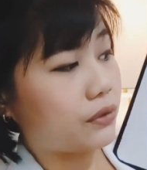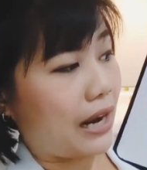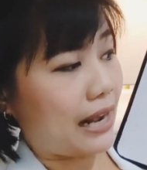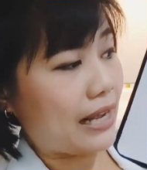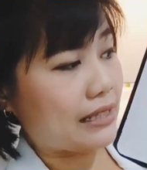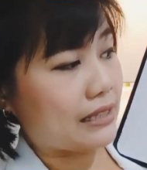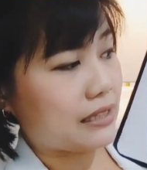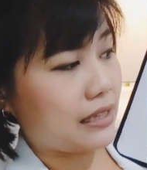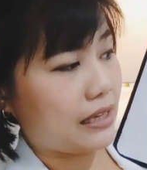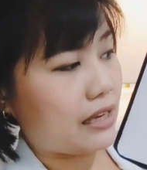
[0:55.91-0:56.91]
rise
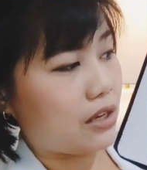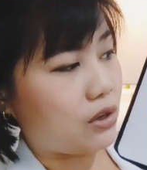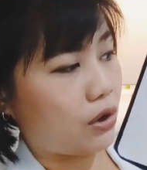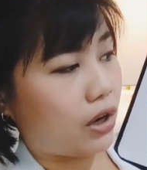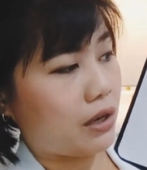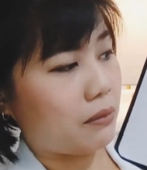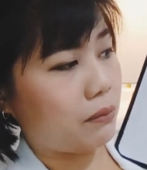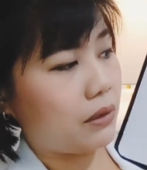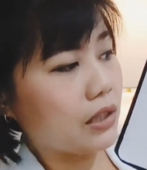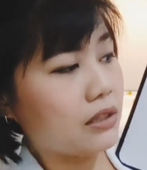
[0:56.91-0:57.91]
in your
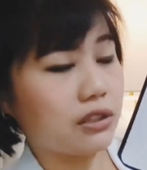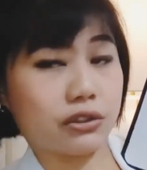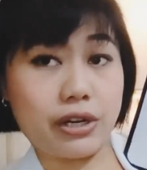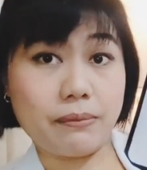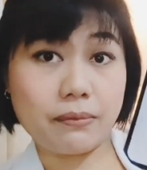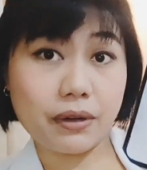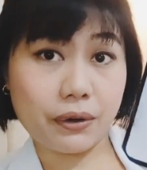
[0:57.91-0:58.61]
bloodstream,